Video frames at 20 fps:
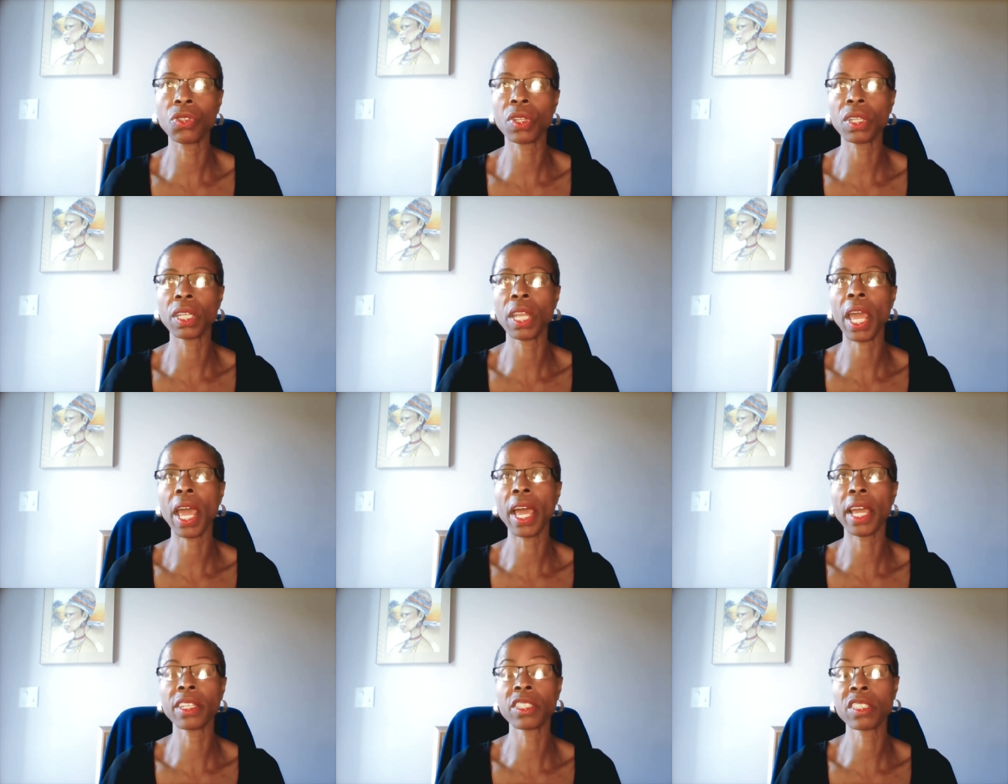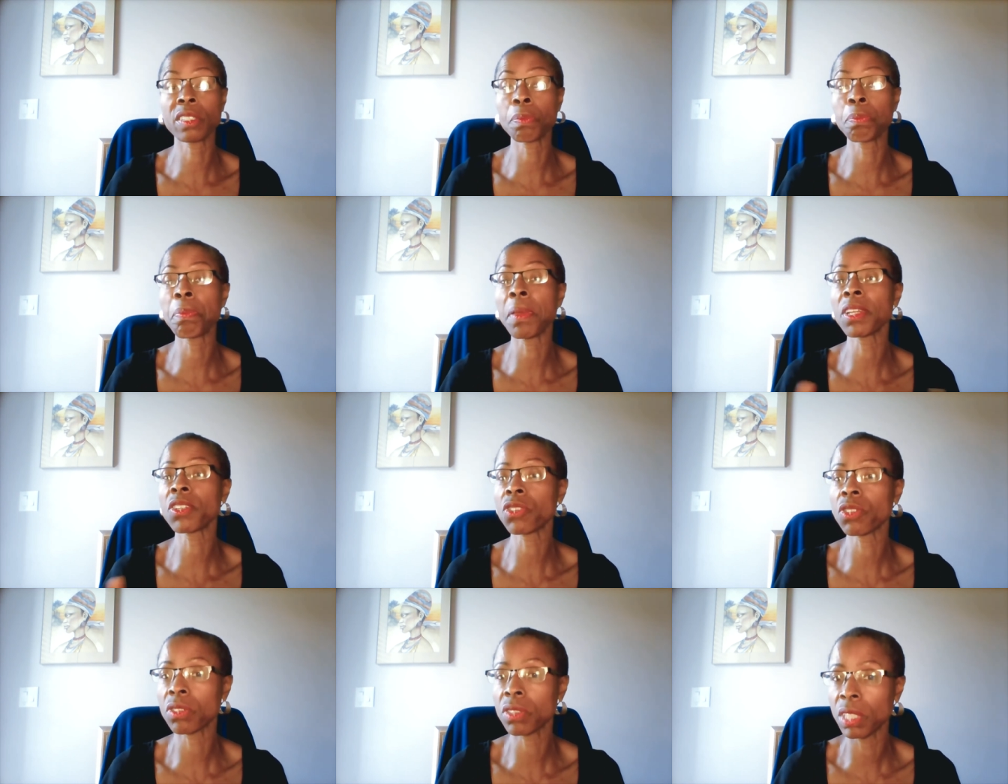You can add
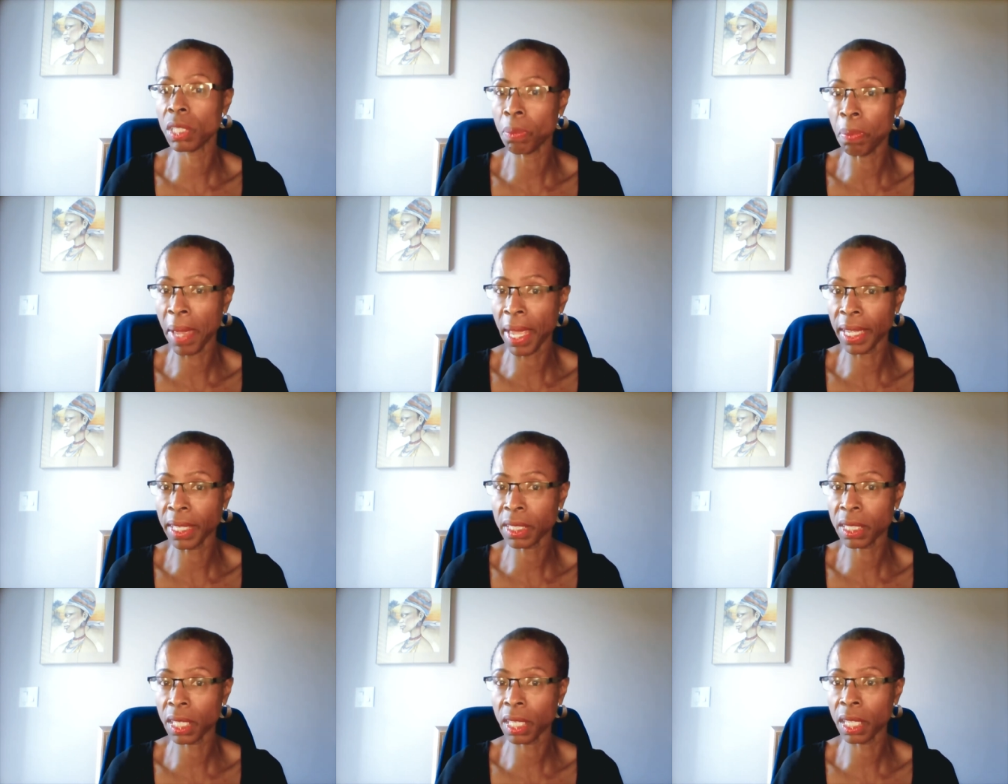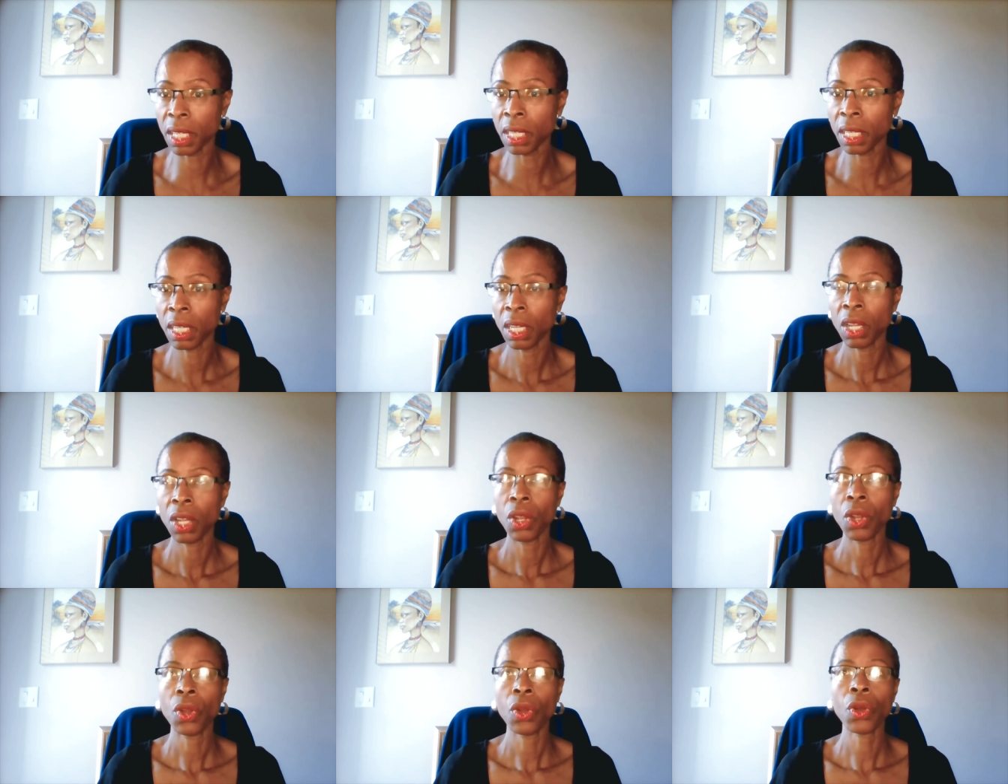specialty painting
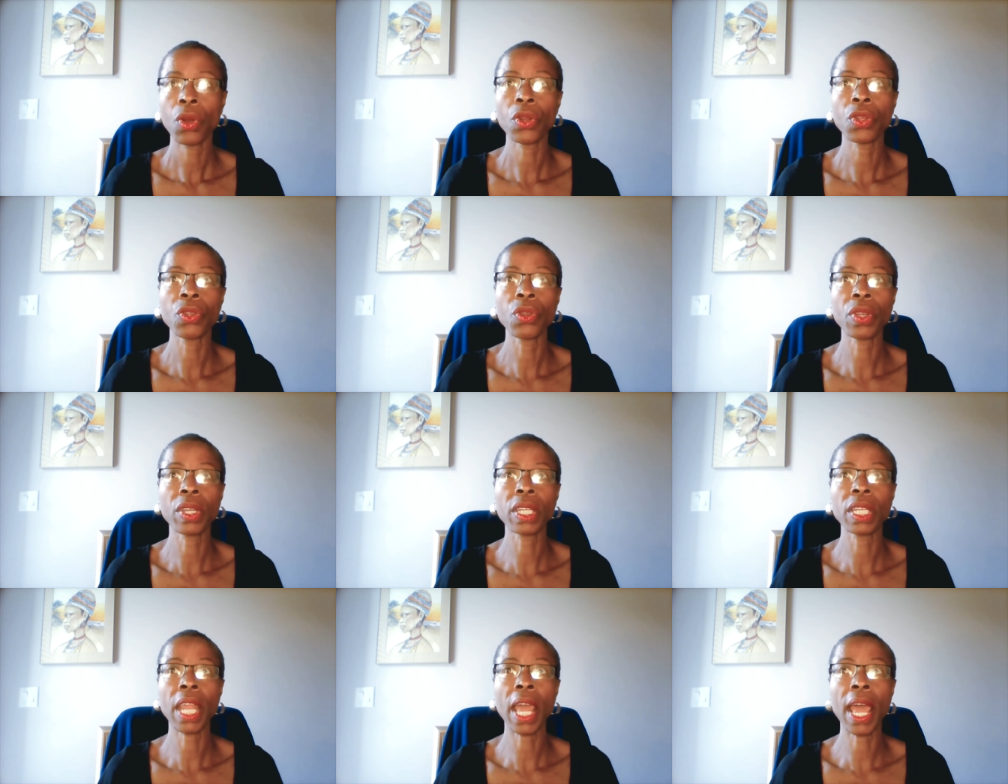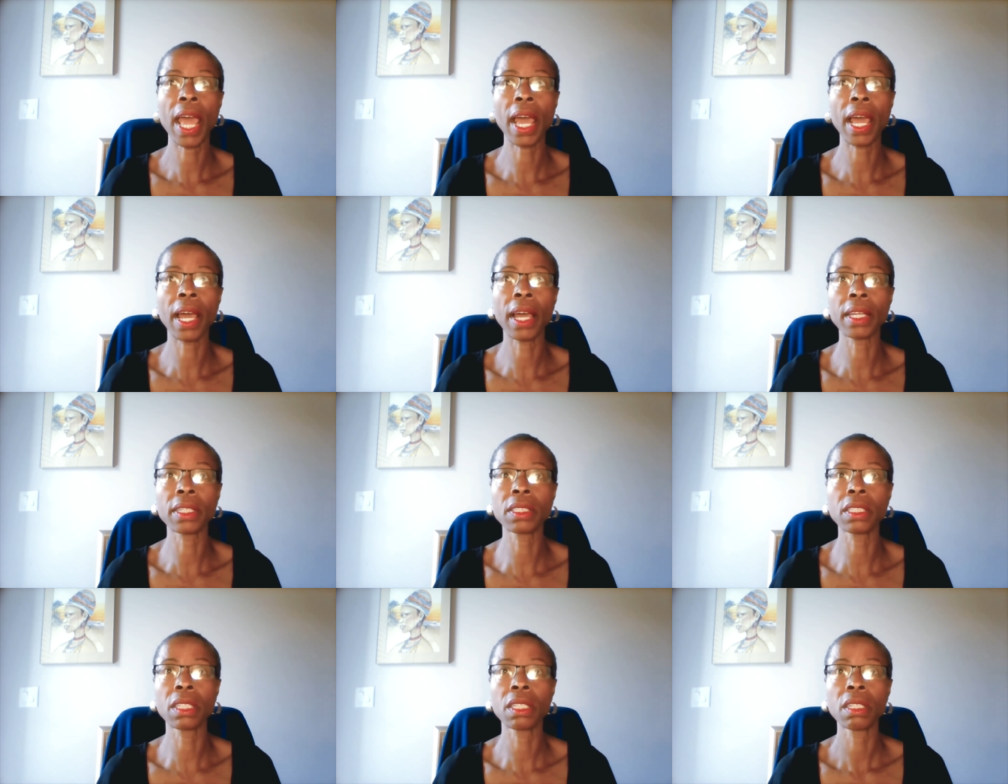or you can
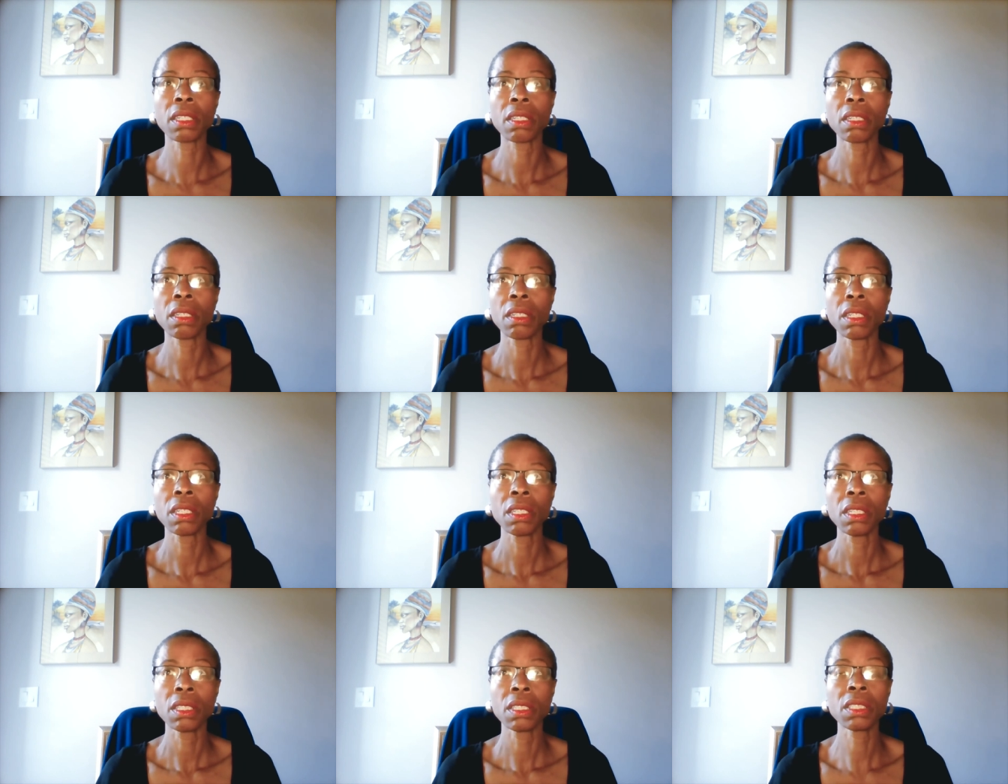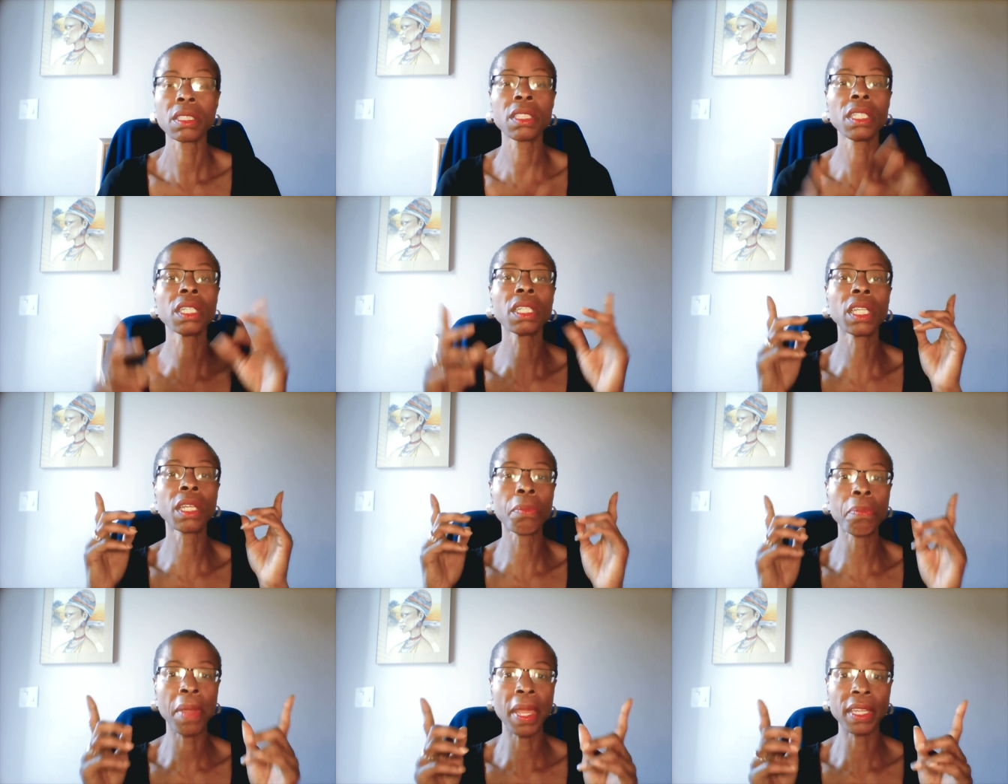add
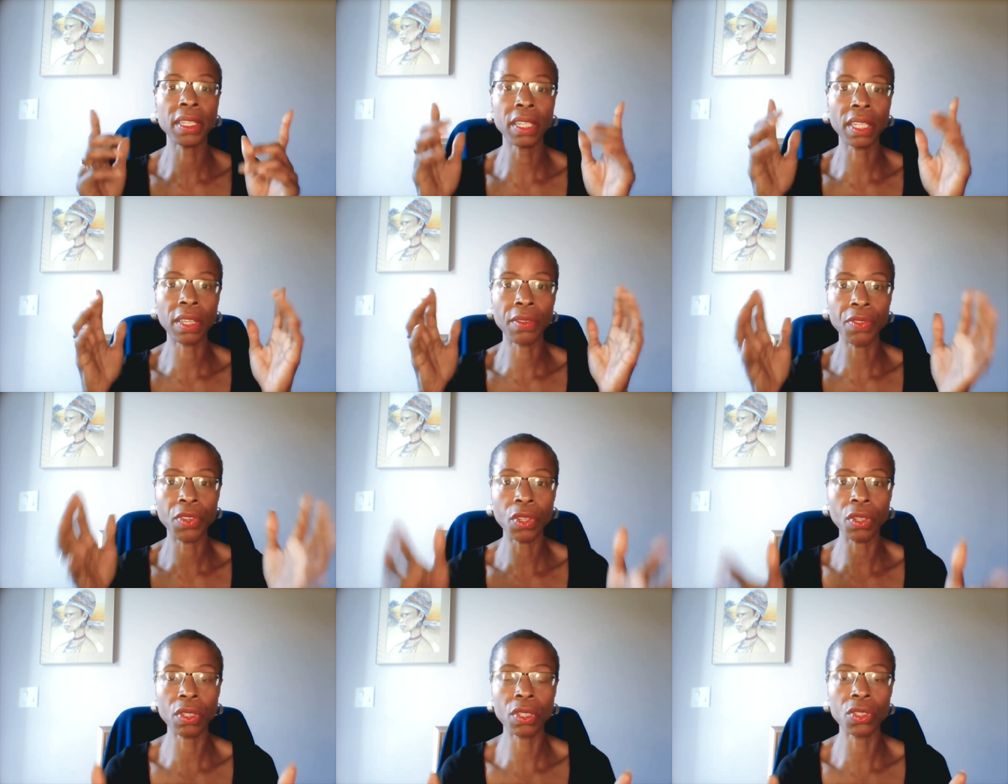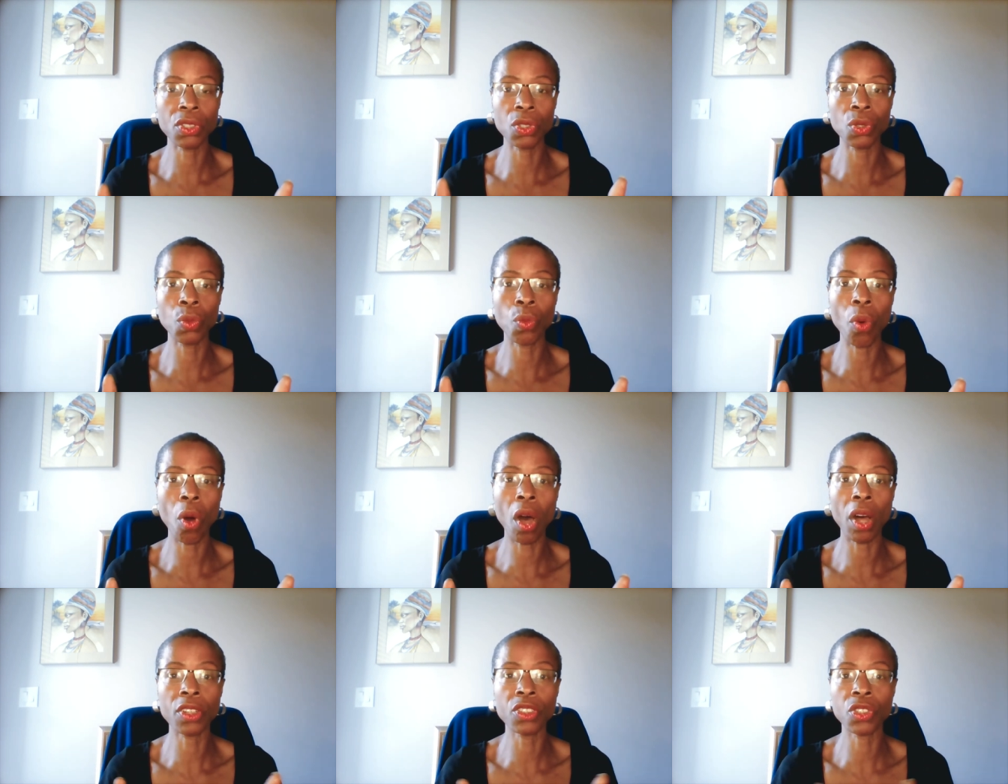ceiling painting if you only do
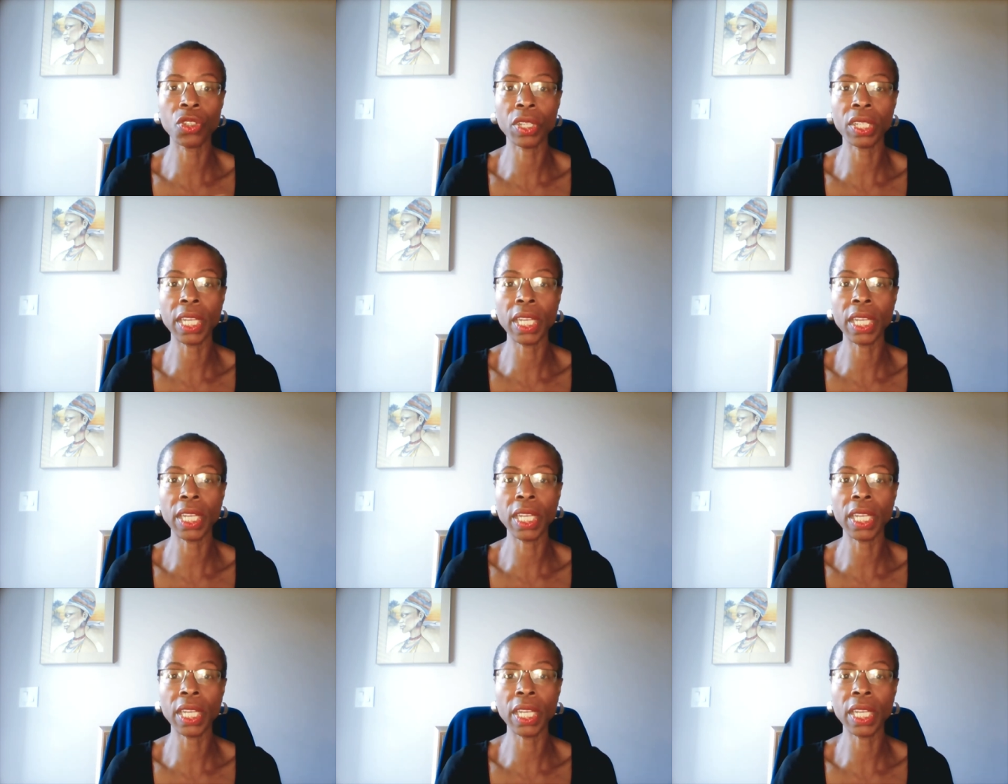walls.